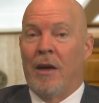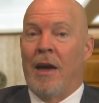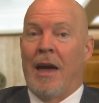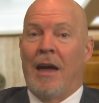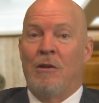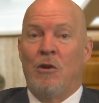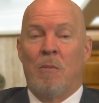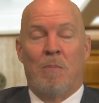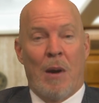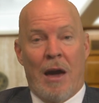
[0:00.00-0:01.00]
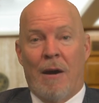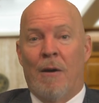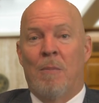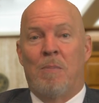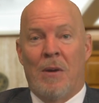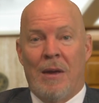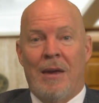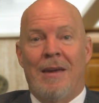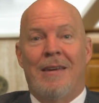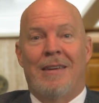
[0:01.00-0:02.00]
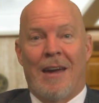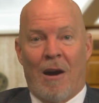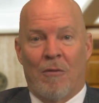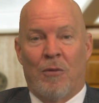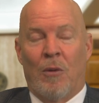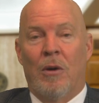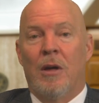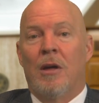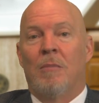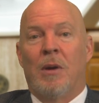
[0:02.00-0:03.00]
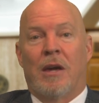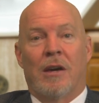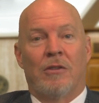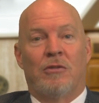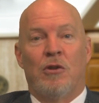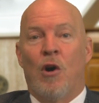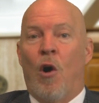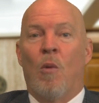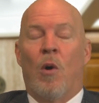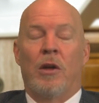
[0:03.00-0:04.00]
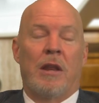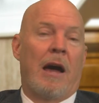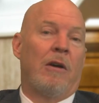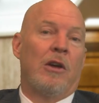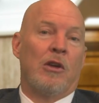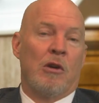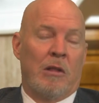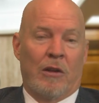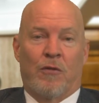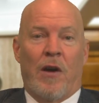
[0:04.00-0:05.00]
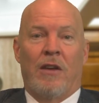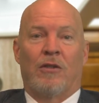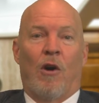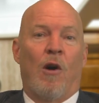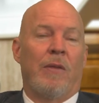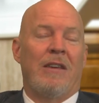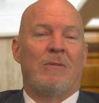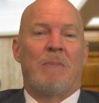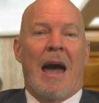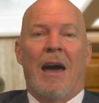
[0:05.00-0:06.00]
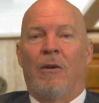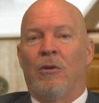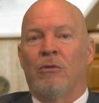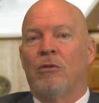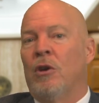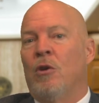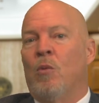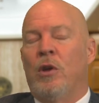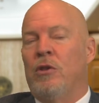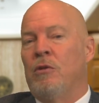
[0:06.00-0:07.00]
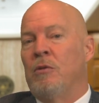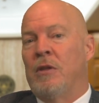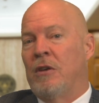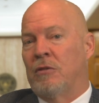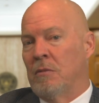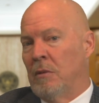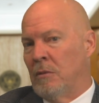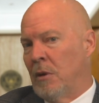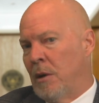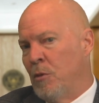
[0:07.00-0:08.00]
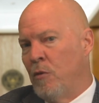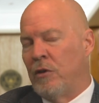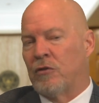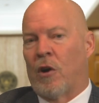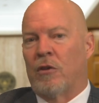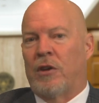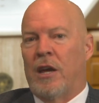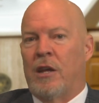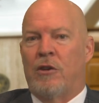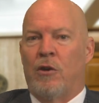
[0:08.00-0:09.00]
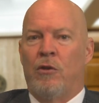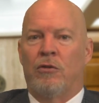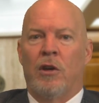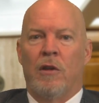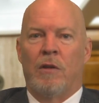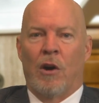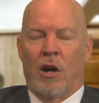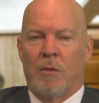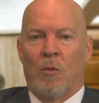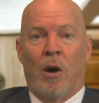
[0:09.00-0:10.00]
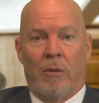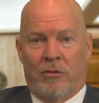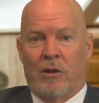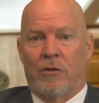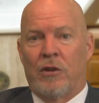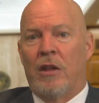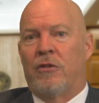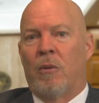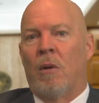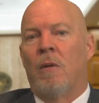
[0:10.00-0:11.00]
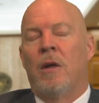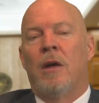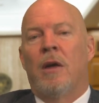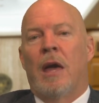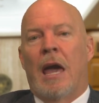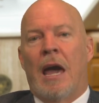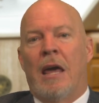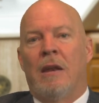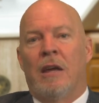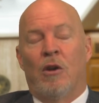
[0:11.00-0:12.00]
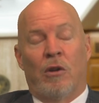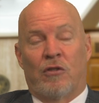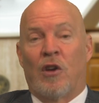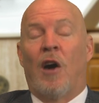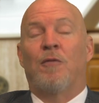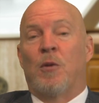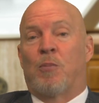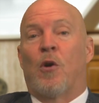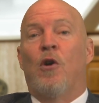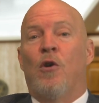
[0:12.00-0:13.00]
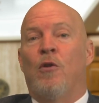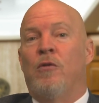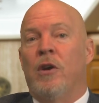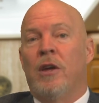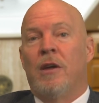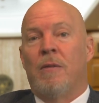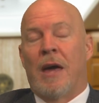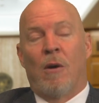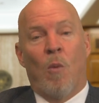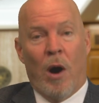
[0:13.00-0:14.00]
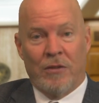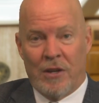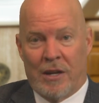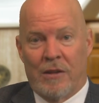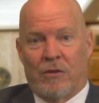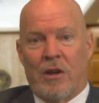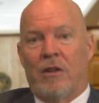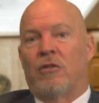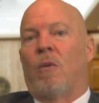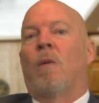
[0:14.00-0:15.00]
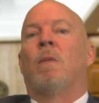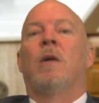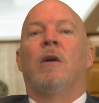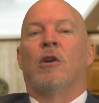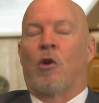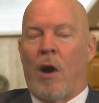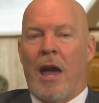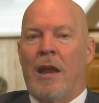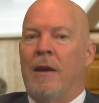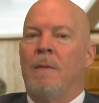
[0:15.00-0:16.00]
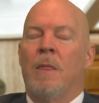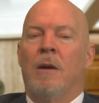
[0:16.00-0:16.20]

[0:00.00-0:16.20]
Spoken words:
And you better be careful, because you don't want, now, let's face it, all these battles, when these movie stars, they get accused, the argument, well, it was consensual. And, you know, it's tough to prove that it wasn't consensual. Granted.